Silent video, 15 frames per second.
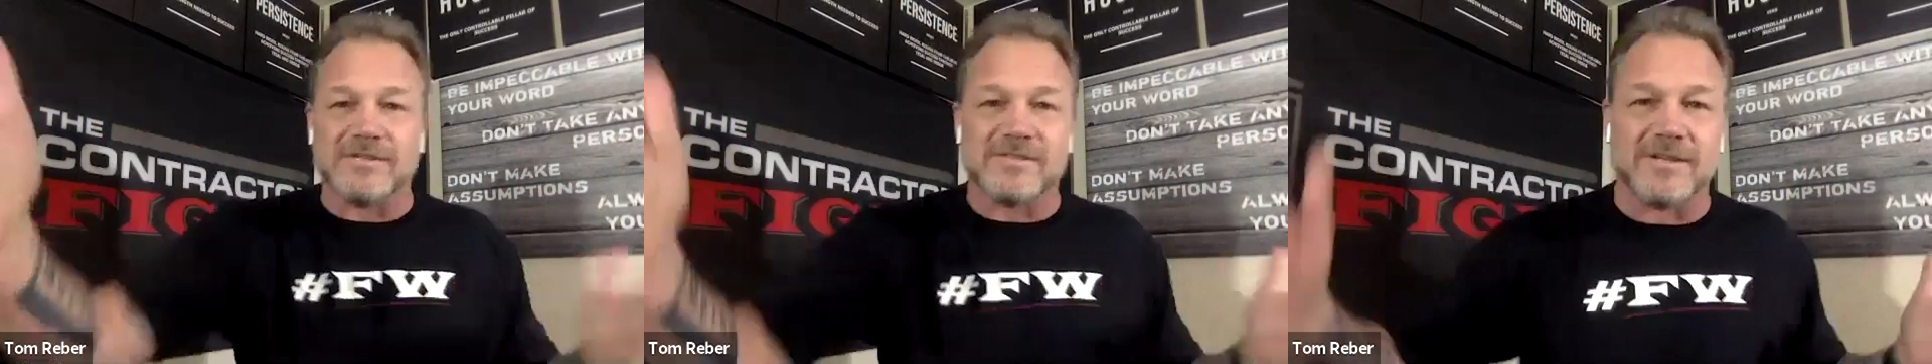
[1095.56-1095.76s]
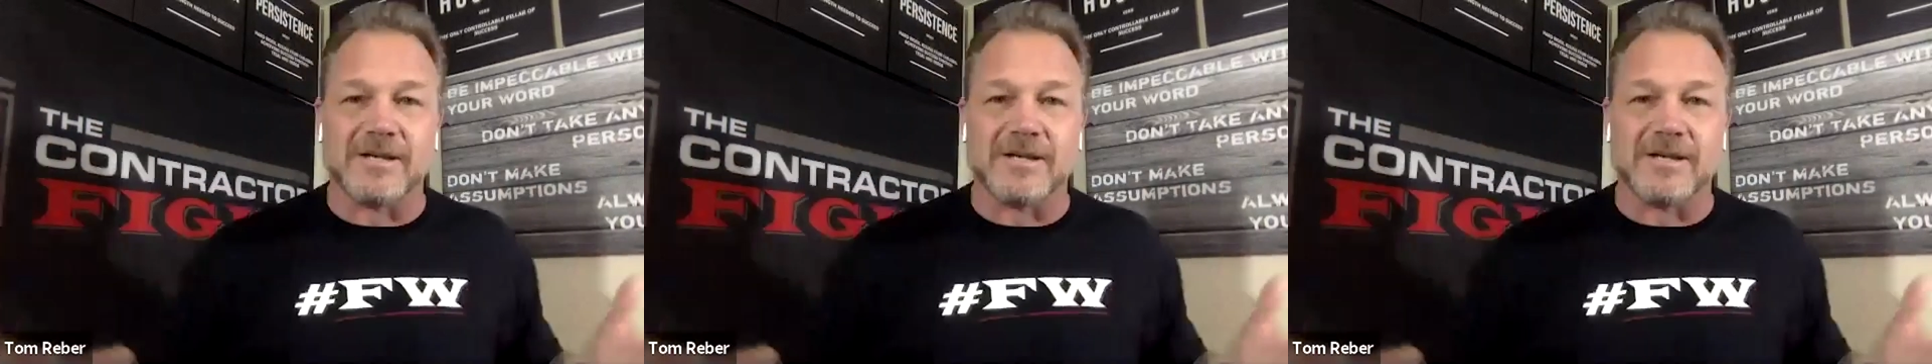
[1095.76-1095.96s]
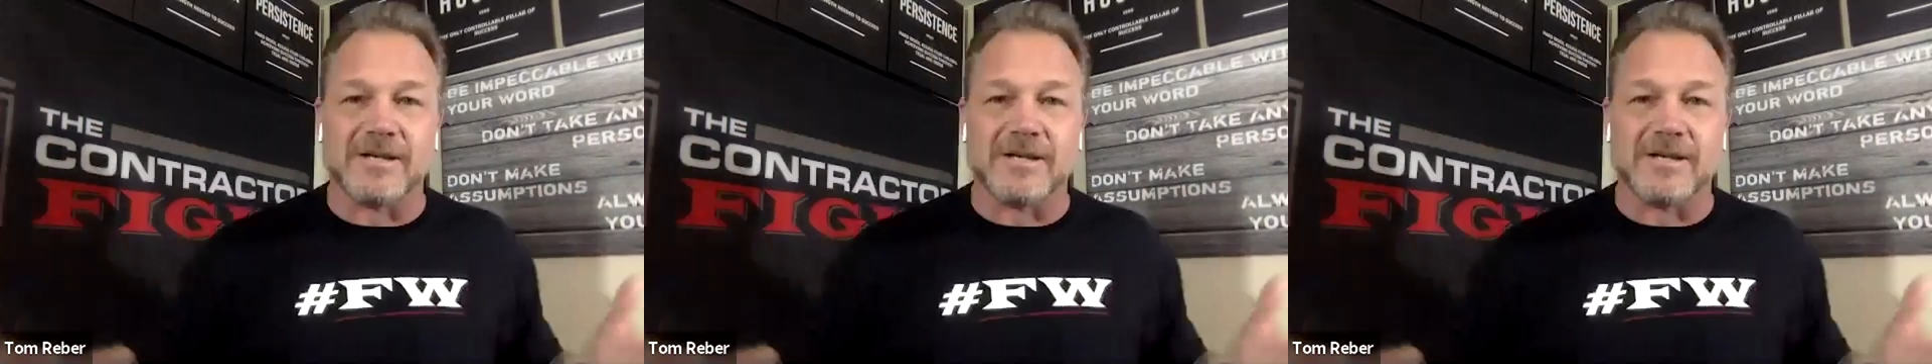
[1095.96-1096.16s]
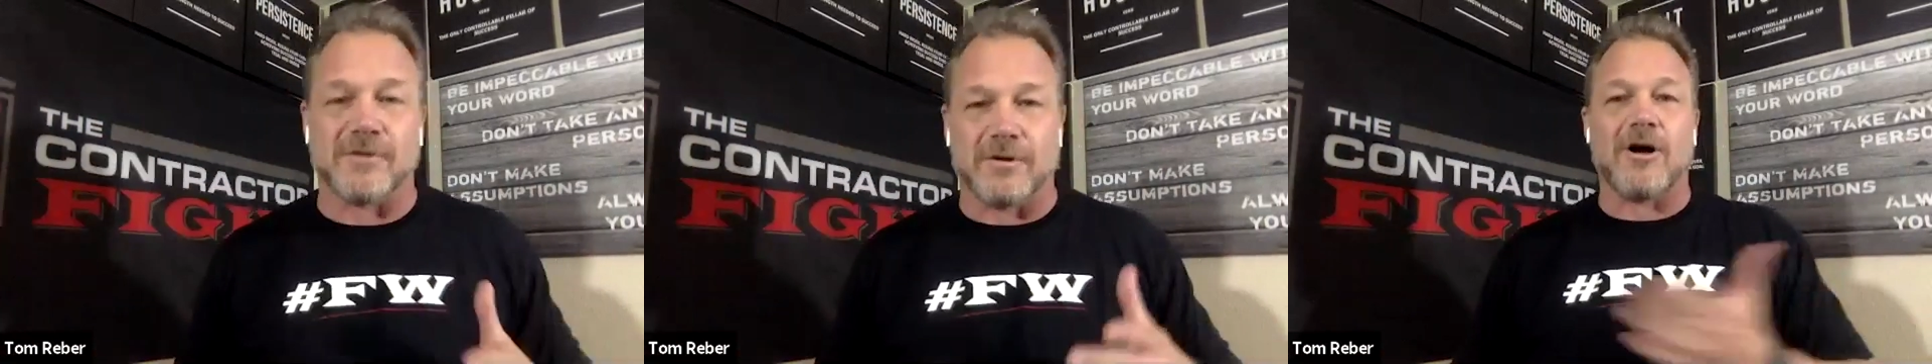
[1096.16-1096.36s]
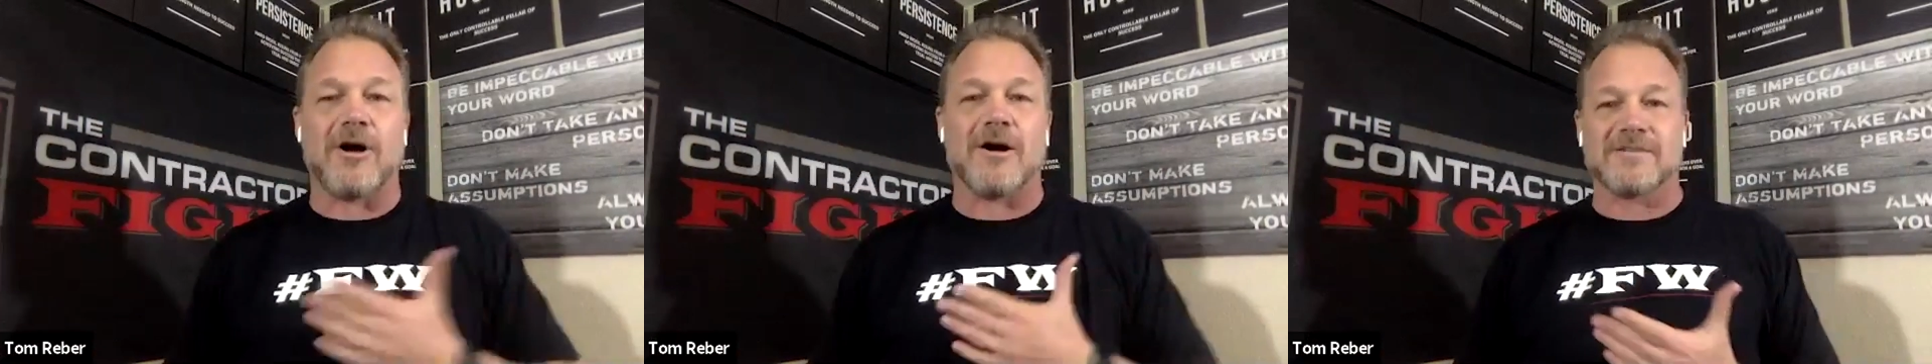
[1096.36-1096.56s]
doing these things
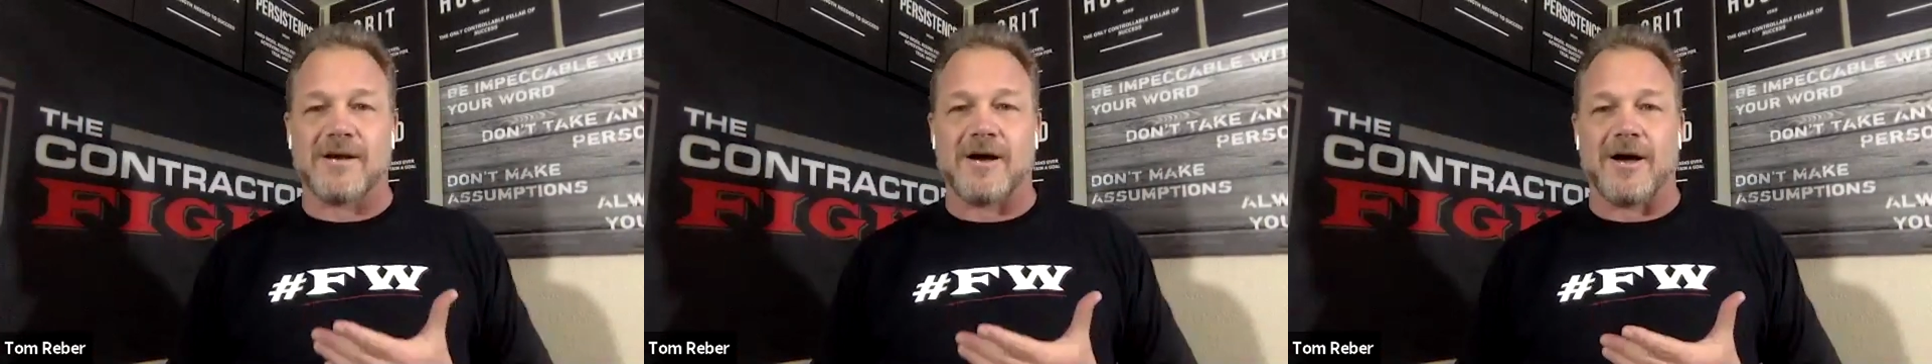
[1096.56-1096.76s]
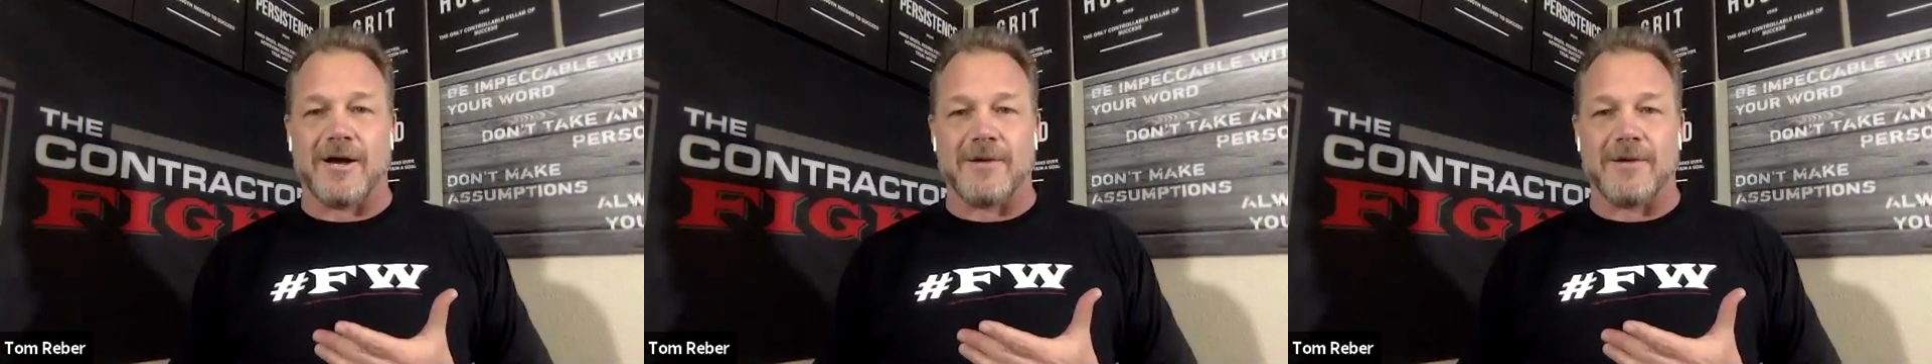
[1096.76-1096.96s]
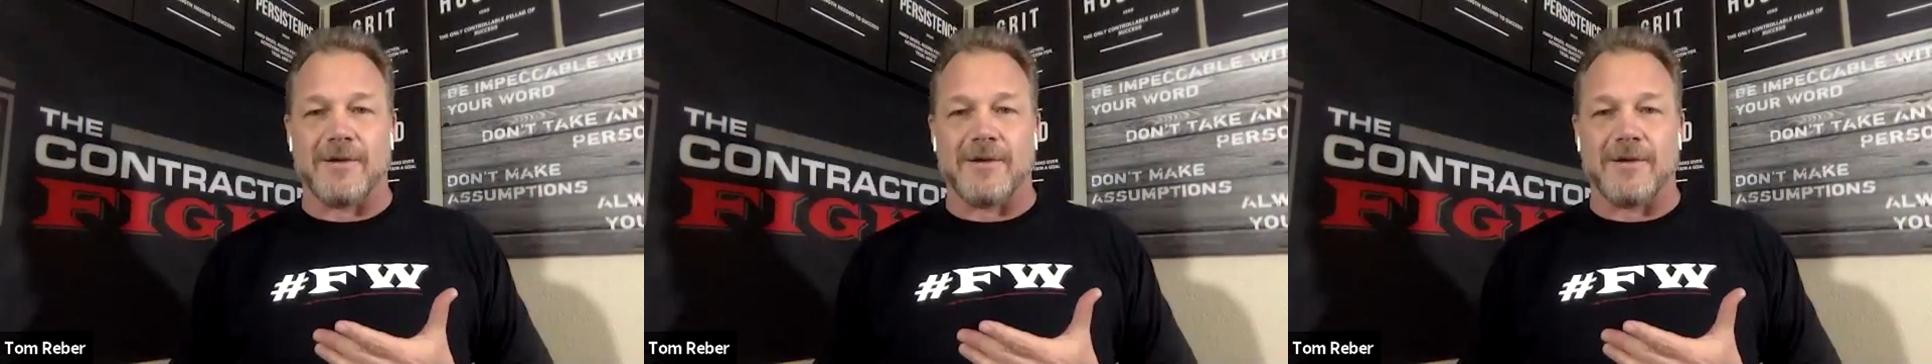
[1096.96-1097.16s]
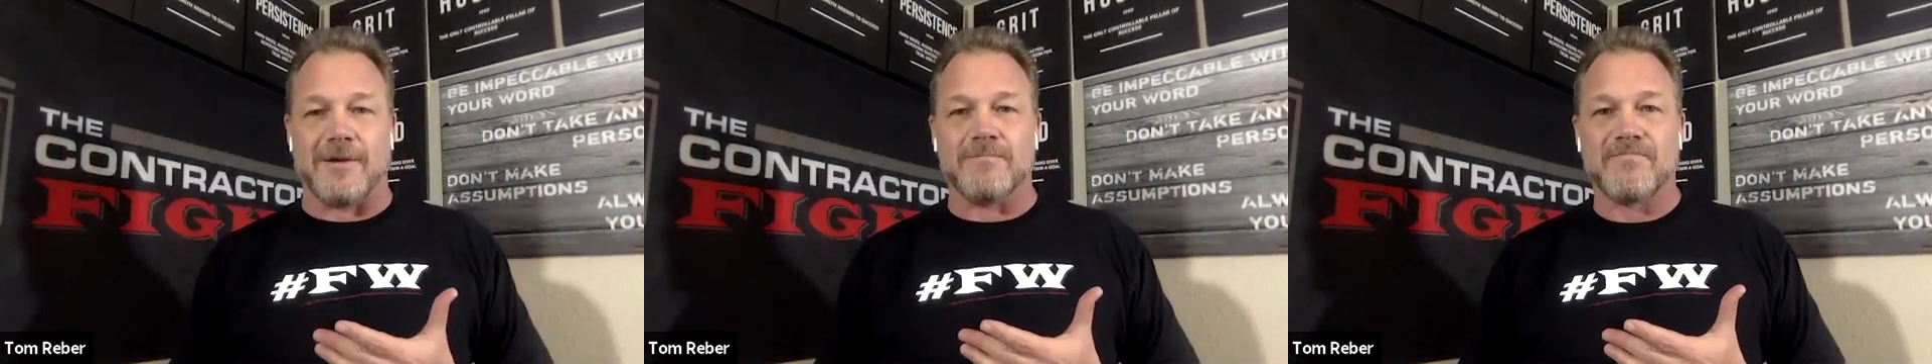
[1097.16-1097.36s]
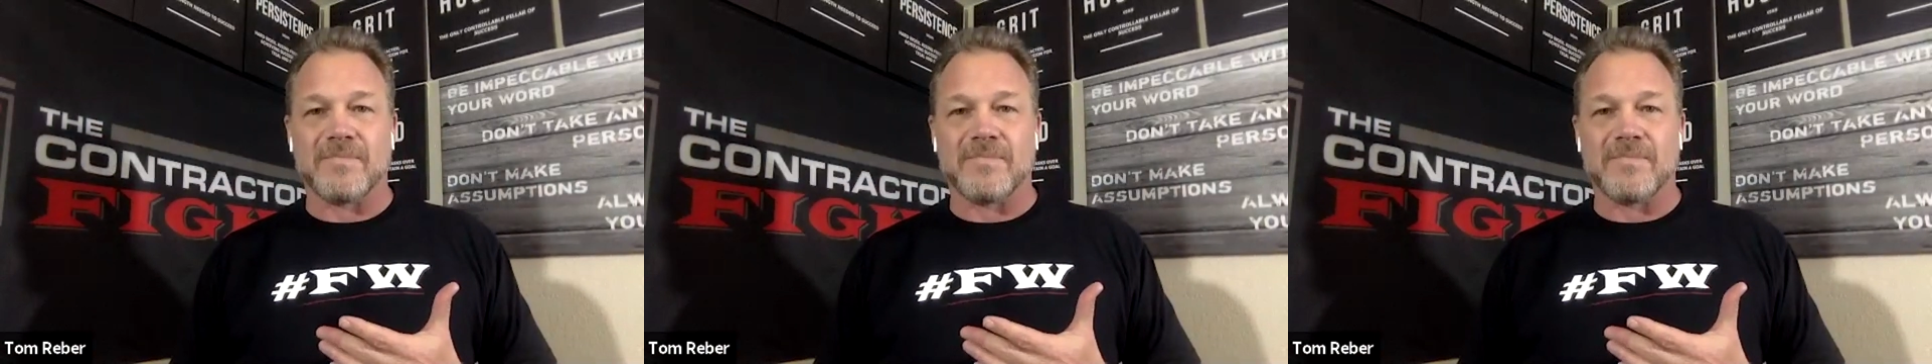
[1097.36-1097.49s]
for a long time,